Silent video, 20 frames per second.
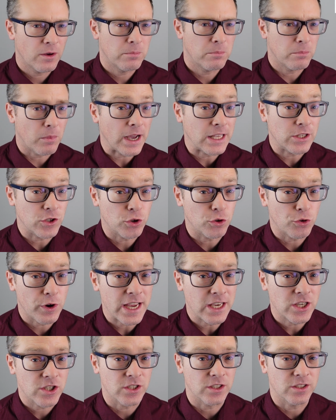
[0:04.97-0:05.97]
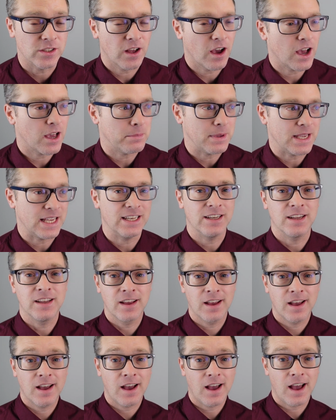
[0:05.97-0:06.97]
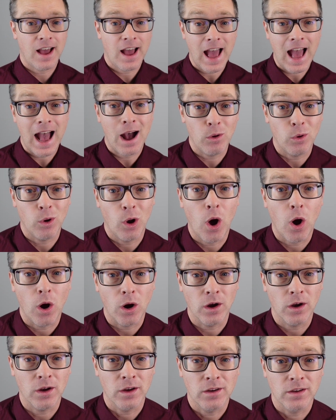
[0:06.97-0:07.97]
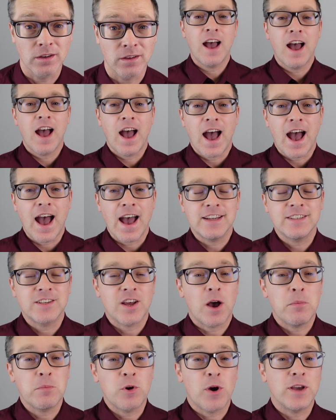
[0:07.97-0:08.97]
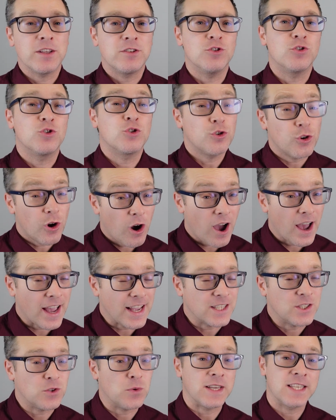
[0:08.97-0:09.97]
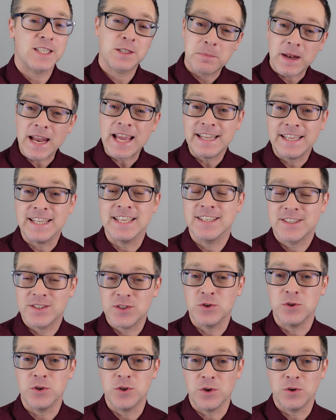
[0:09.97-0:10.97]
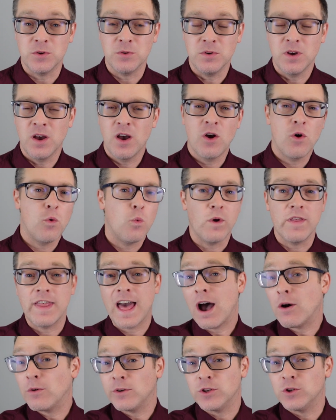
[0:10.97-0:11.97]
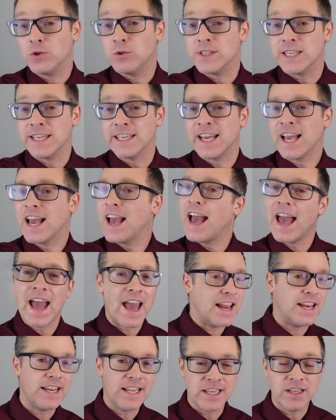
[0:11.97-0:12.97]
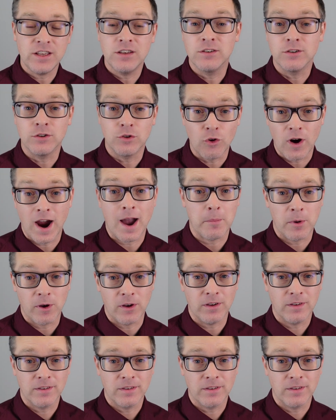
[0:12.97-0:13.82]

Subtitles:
By duration, I mean how long. And I'm going to try to explain this to you without using any grammar.